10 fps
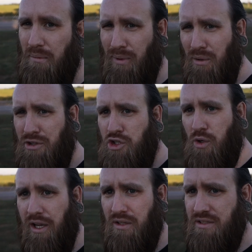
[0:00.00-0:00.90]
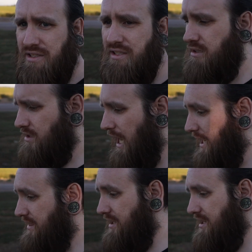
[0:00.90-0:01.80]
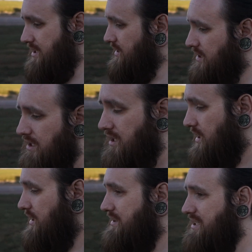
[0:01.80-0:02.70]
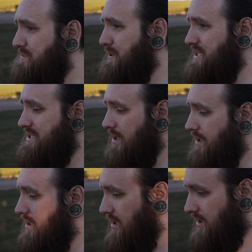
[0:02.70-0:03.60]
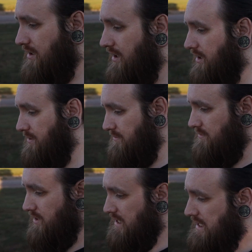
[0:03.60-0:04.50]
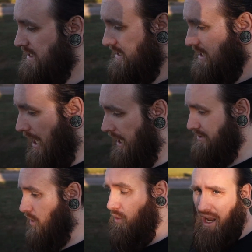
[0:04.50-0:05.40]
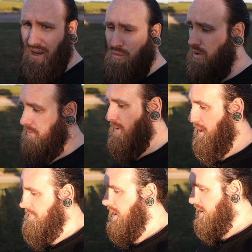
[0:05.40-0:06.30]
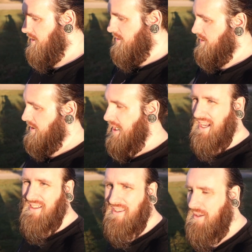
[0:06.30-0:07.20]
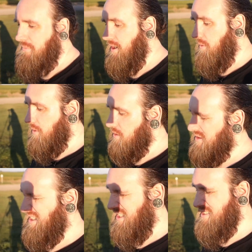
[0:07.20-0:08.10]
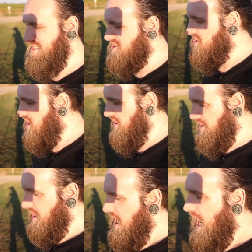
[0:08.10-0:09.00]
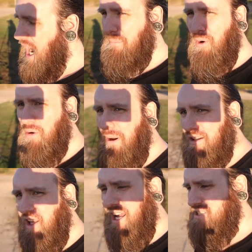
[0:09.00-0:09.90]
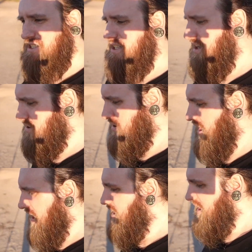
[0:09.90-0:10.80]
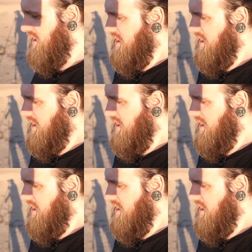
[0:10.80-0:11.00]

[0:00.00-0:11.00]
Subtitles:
both trails. I think it's pretty sick. I don't have one in my bag yet, but I will. That is sun. I broke my glasses the other day.